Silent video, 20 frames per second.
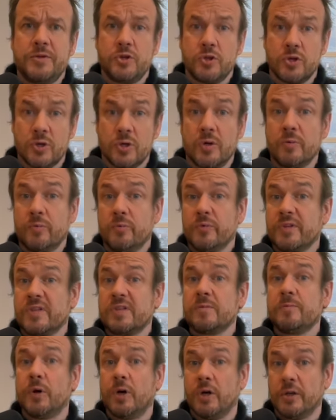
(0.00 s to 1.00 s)
your
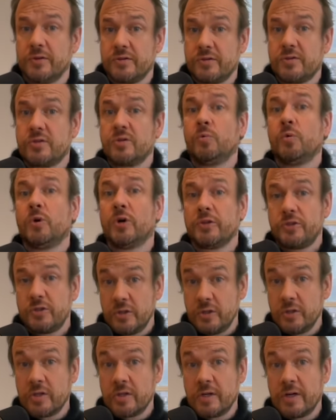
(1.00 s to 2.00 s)
response to what
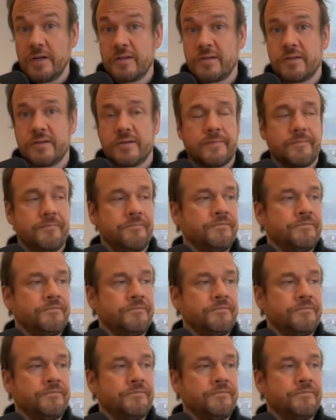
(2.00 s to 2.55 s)
you encountered.